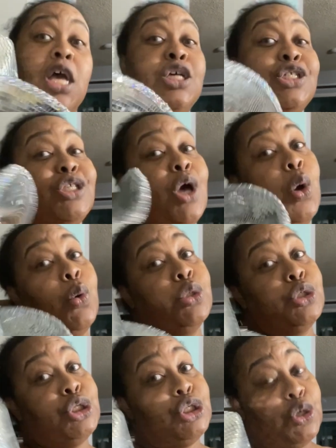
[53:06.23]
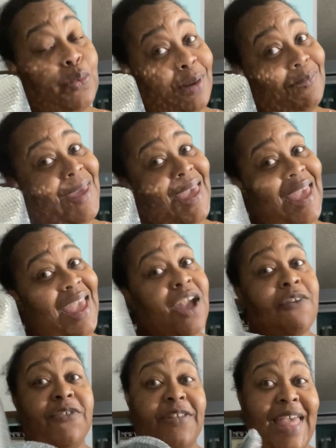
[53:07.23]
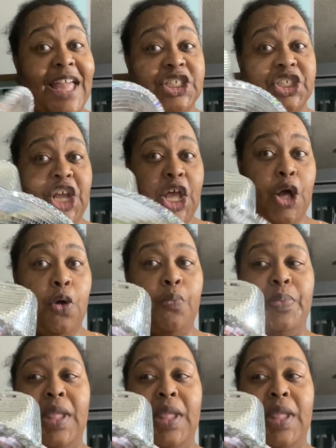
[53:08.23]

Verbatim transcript: so do it big for that show.